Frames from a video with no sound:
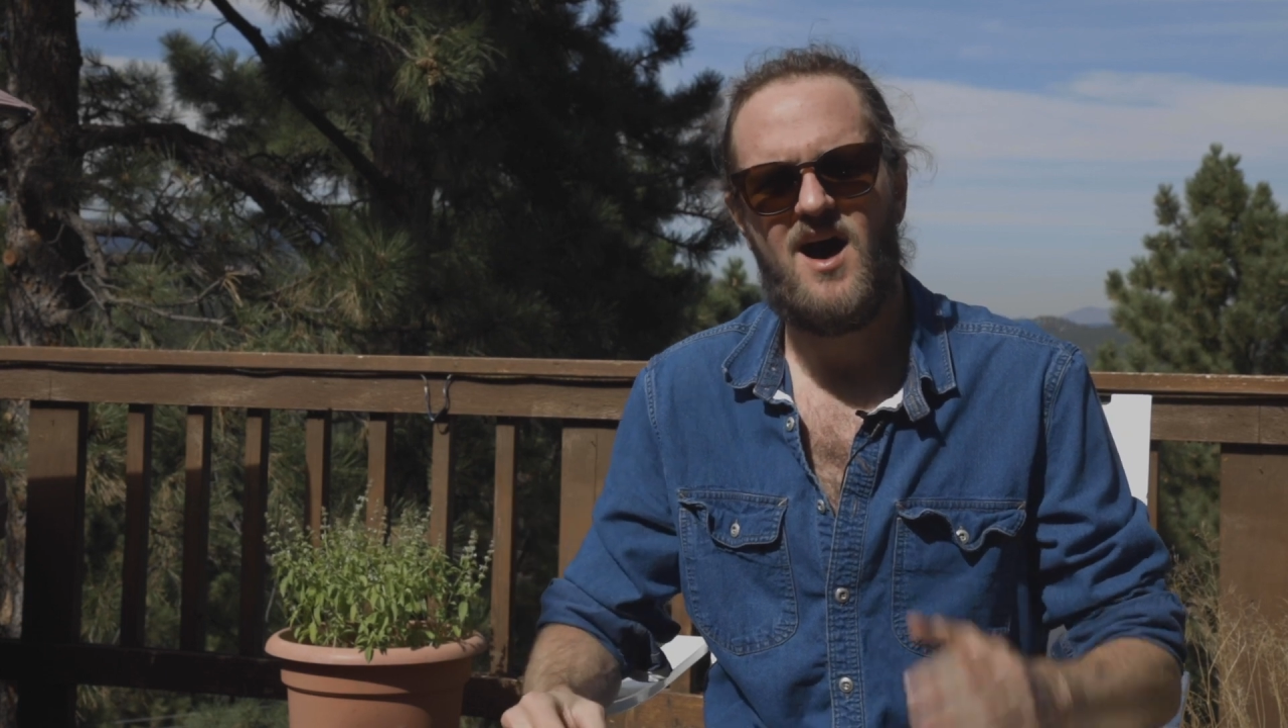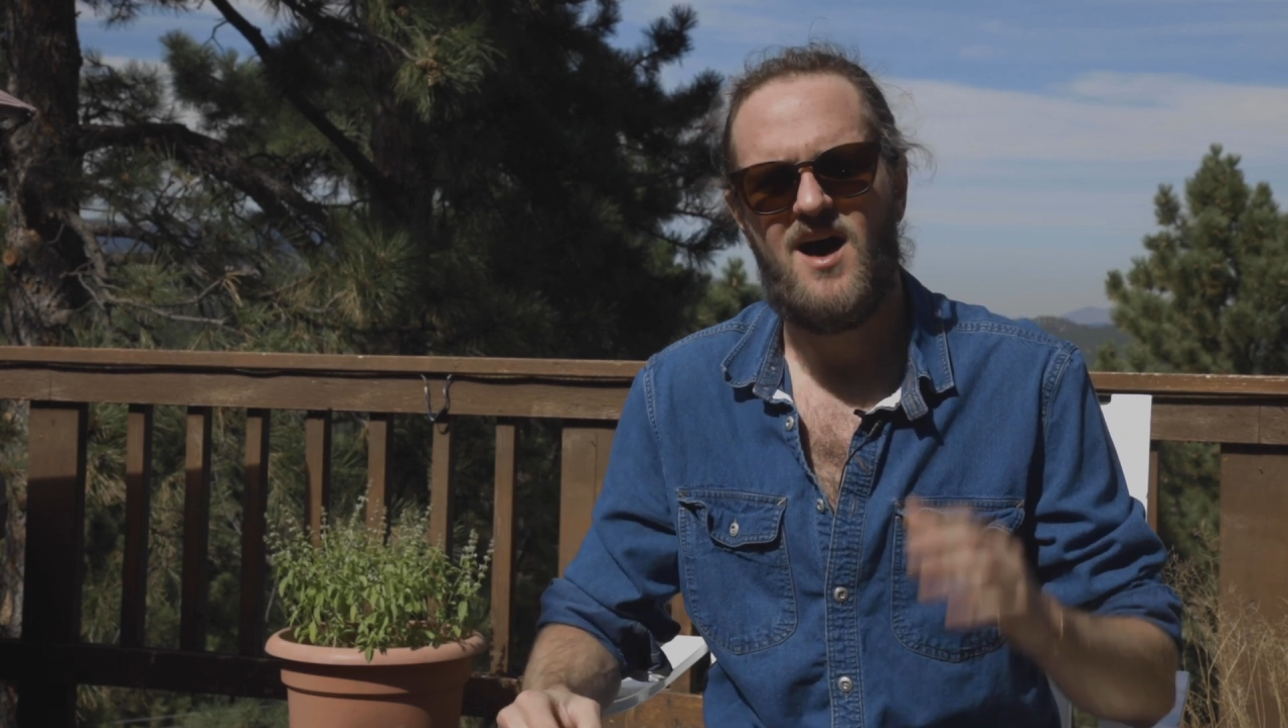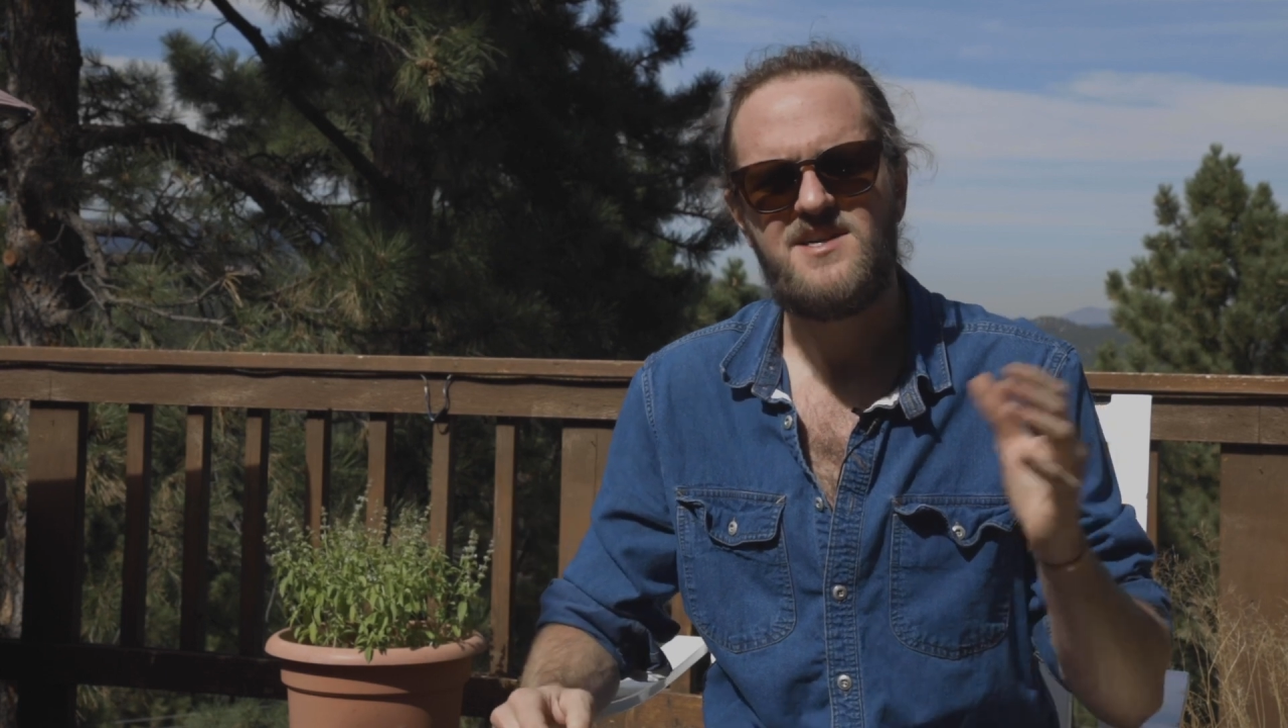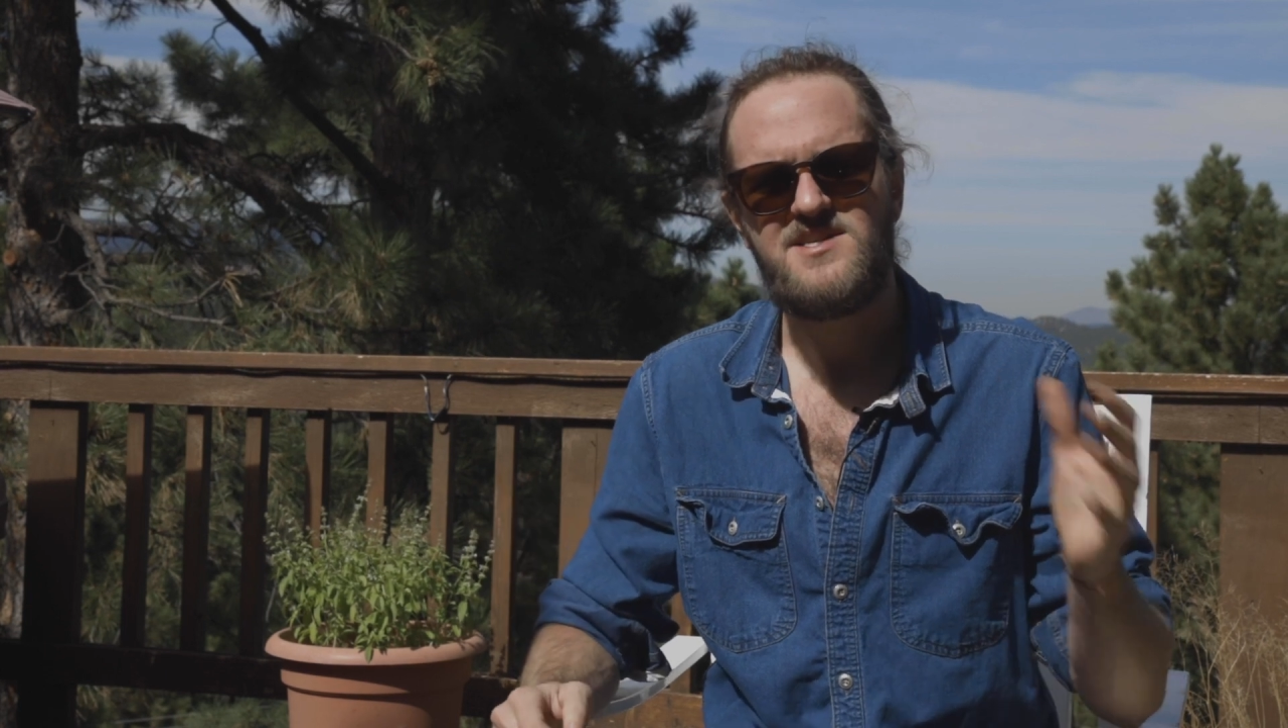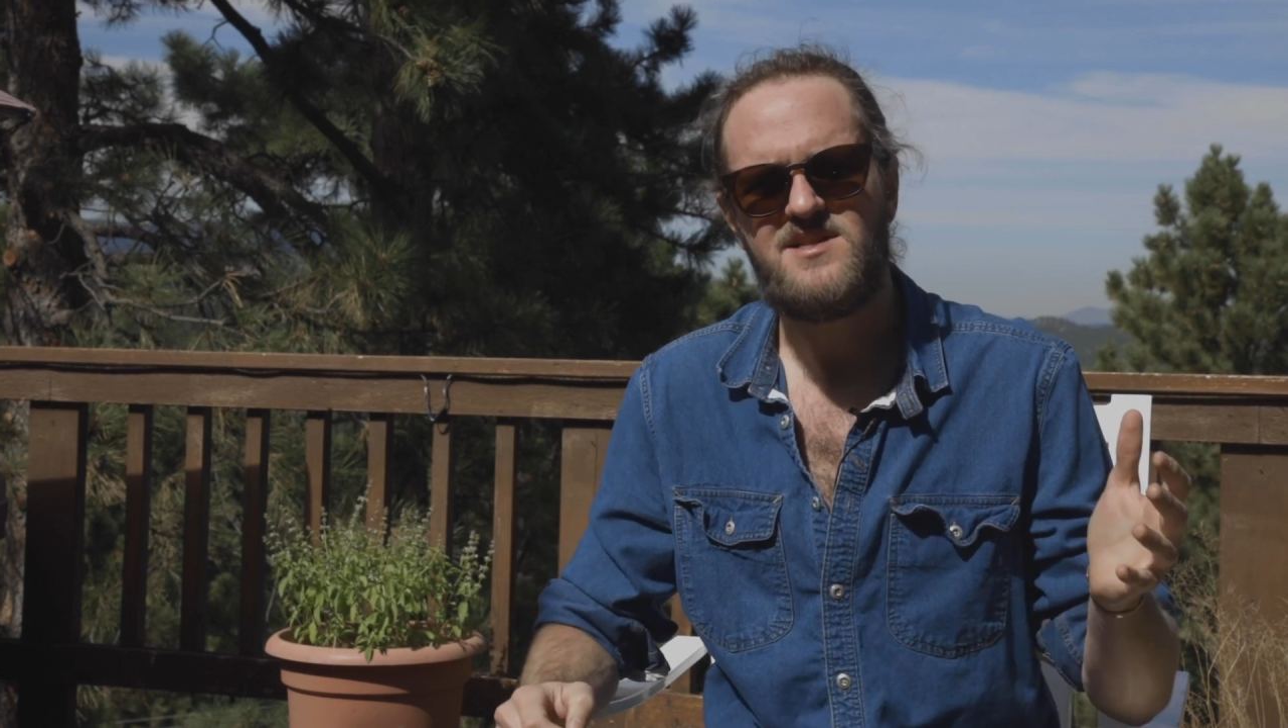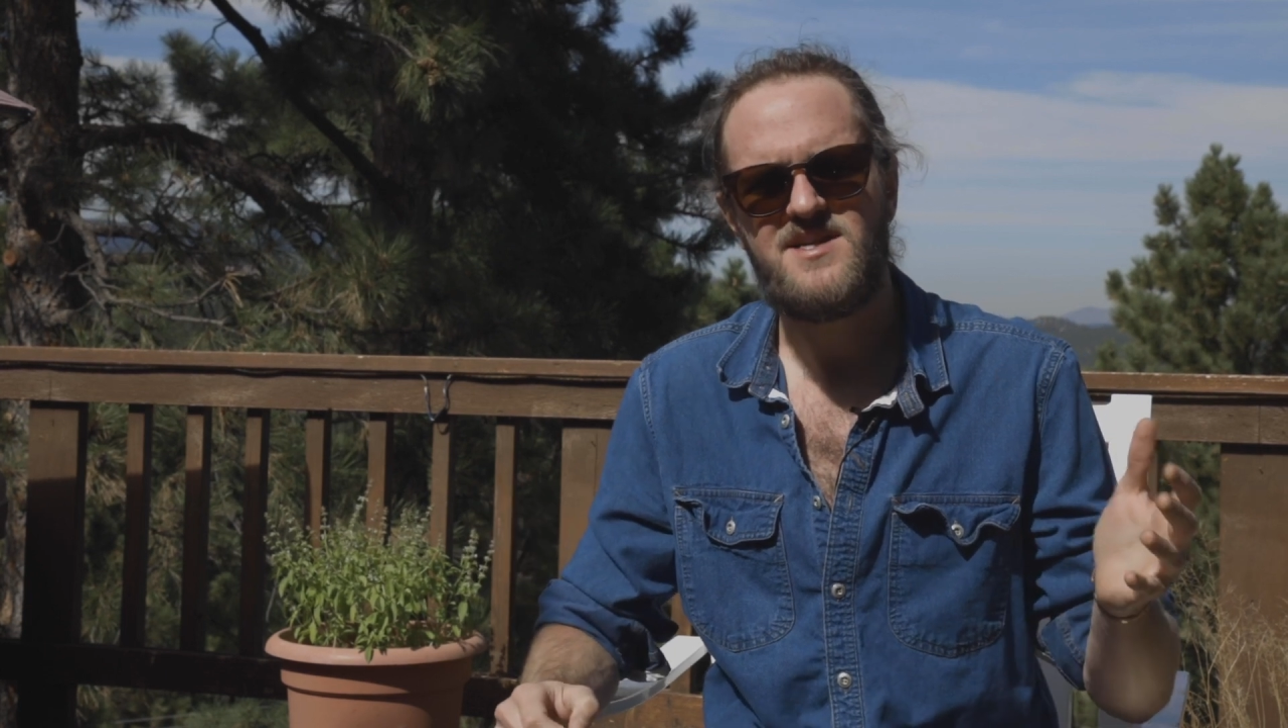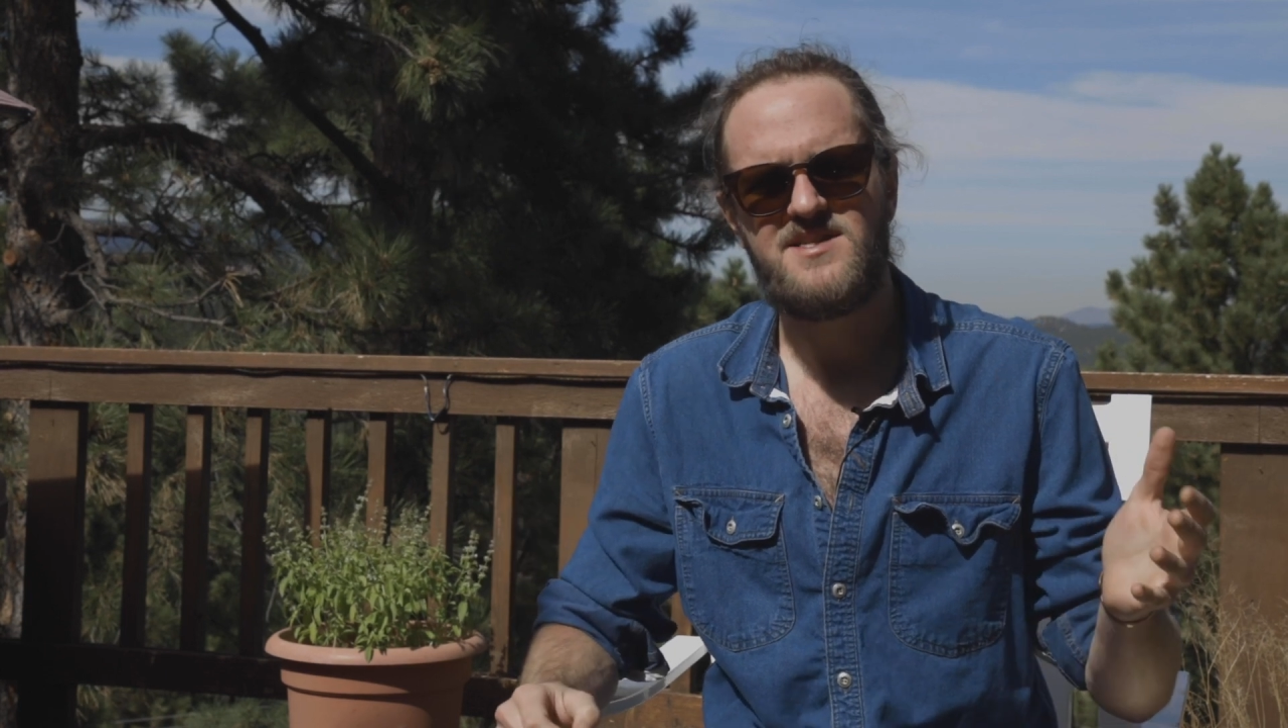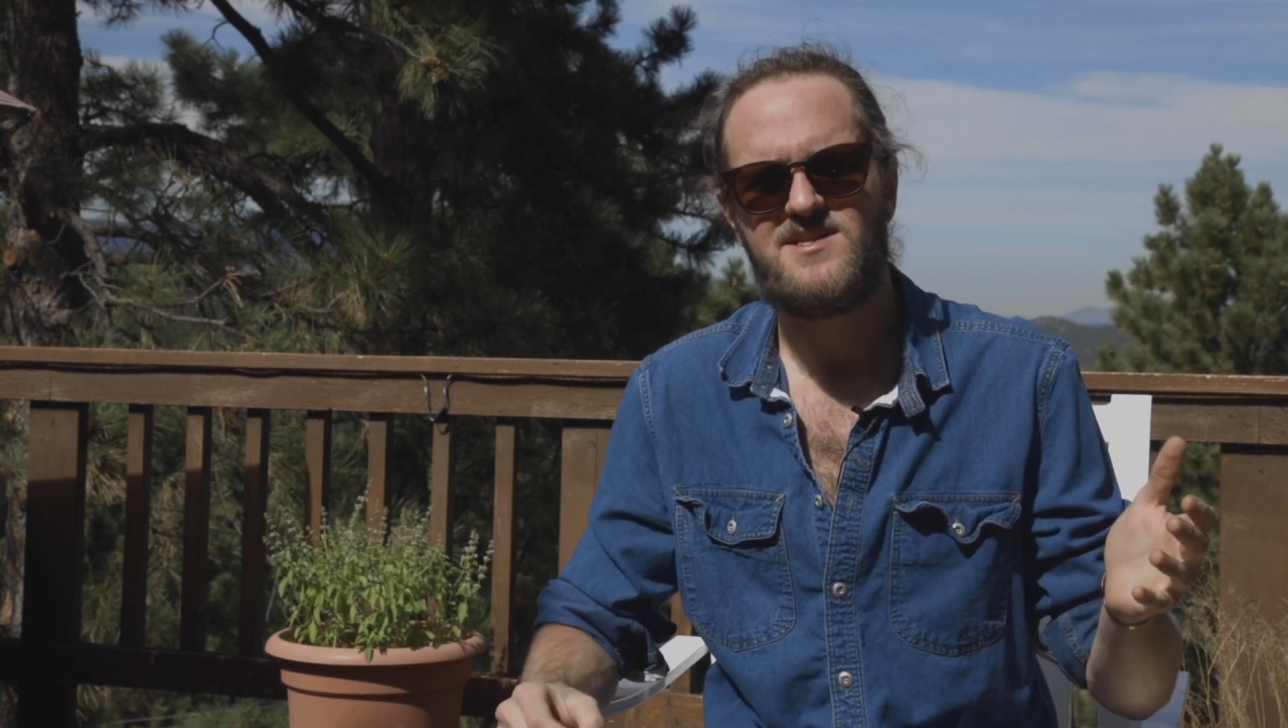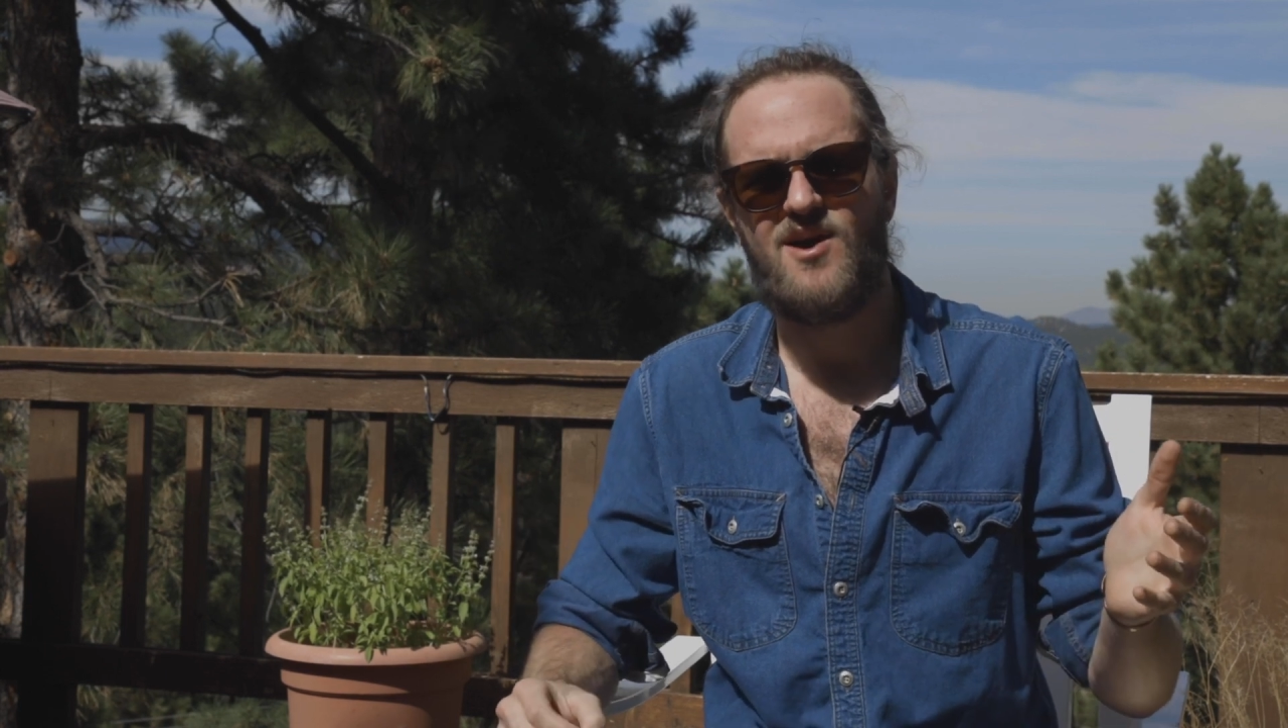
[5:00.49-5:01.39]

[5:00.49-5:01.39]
Isolates